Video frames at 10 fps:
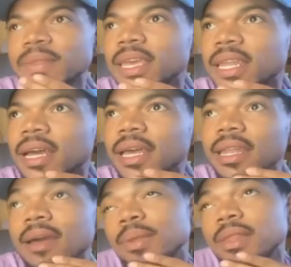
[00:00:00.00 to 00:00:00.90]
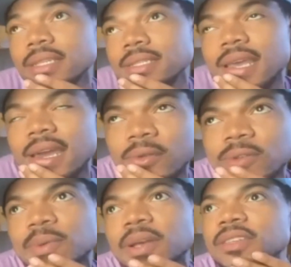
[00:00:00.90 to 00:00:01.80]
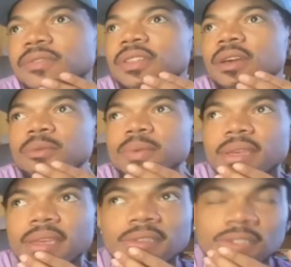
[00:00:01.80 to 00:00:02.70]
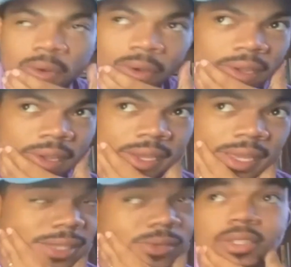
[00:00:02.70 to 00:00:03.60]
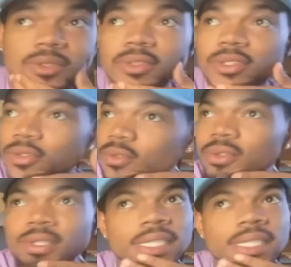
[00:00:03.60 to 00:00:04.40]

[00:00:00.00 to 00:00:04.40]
And that's the kind of response I feel like we've been getting. So yeah, 2022